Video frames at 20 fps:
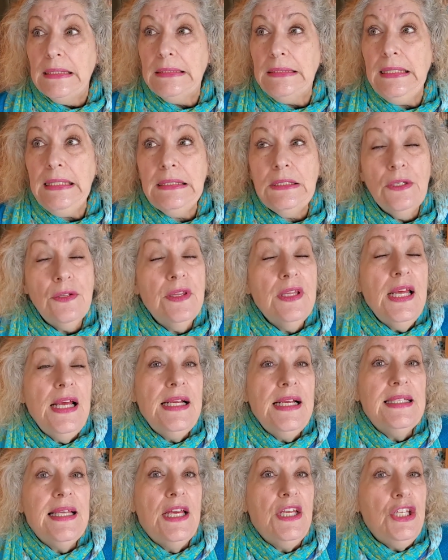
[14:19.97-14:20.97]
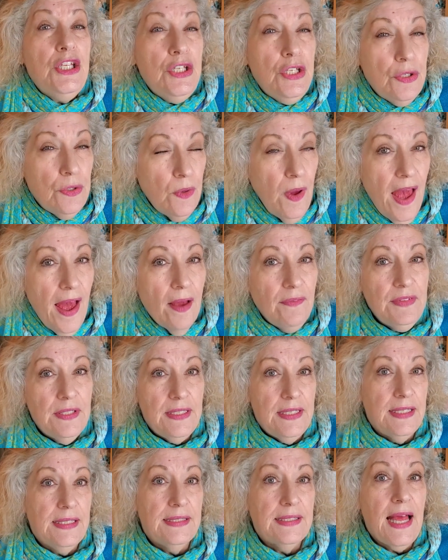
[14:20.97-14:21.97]
These are things that you have to
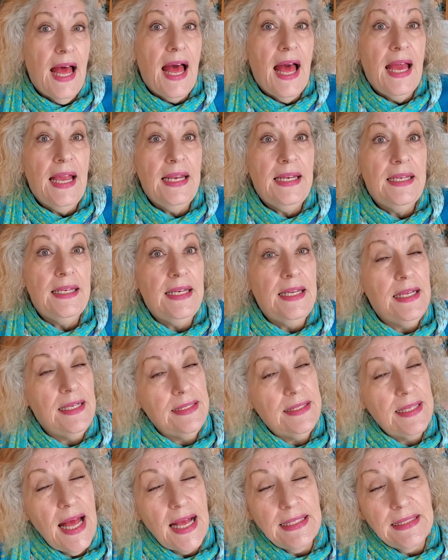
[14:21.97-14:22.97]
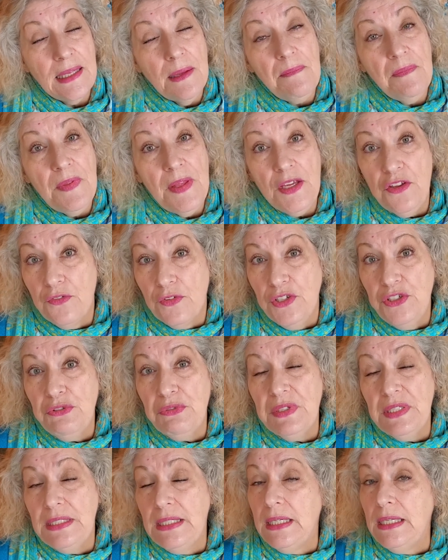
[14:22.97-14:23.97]
decide, is that something you're
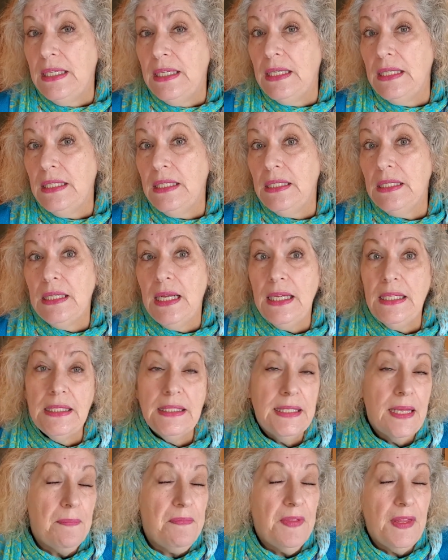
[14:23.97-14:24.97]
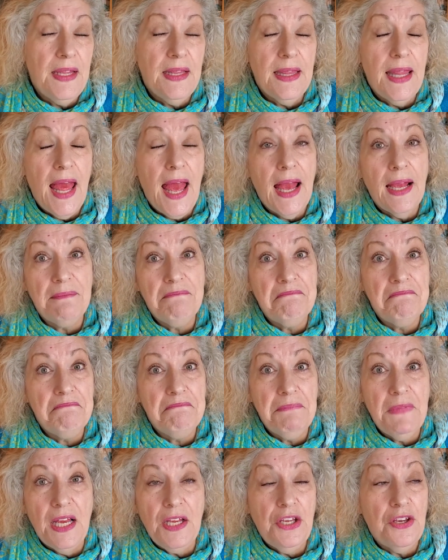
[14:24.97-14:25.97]
interested in and something that
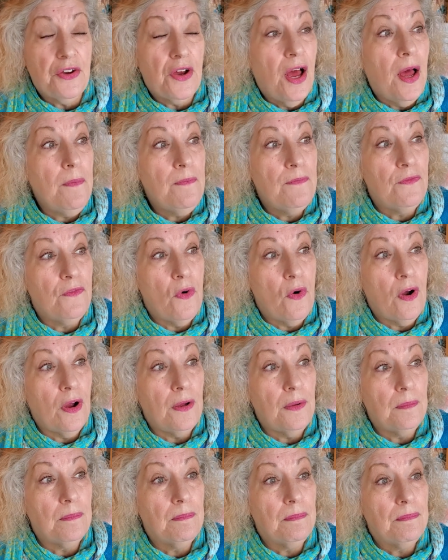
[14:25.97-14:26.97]
you're up for?